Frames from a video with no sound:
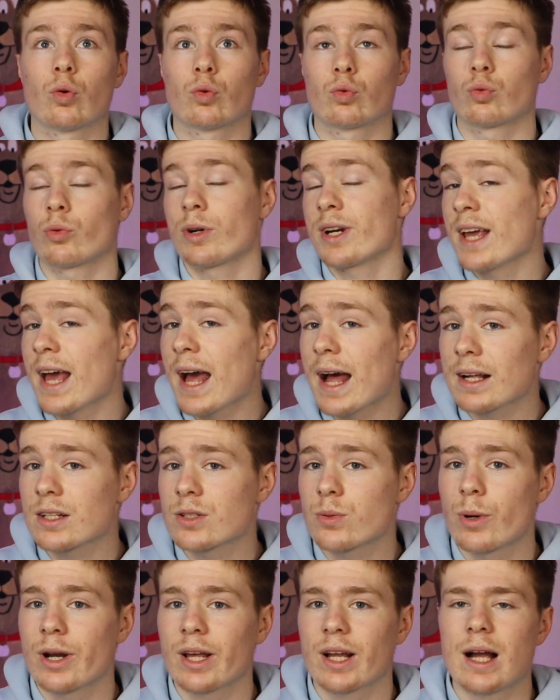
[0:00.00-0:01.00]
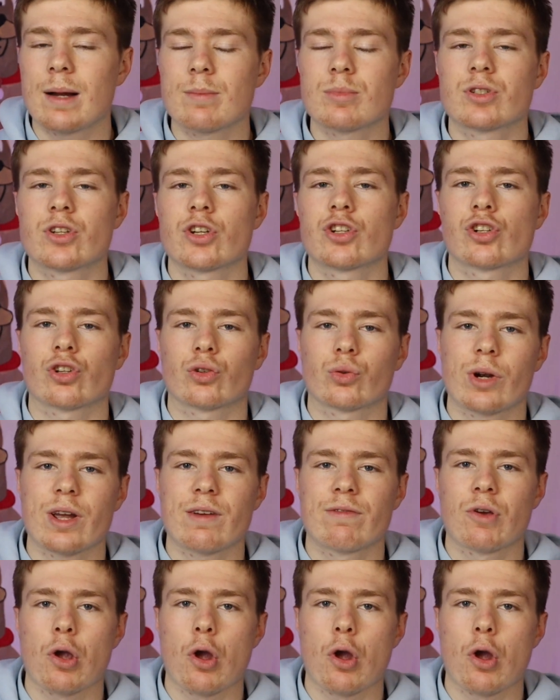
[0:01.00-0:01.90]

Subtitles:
react when it comes to Sharif